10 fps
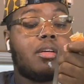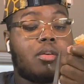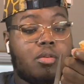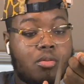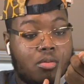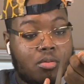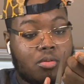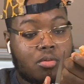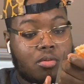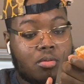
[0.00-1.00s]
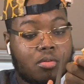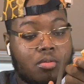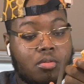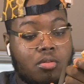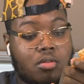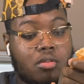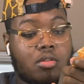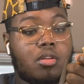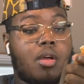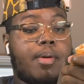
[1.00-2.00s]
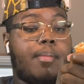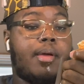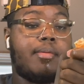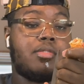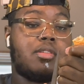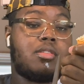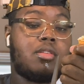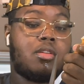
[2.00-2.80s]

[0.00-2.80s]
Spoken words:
Ooh. I might be able to just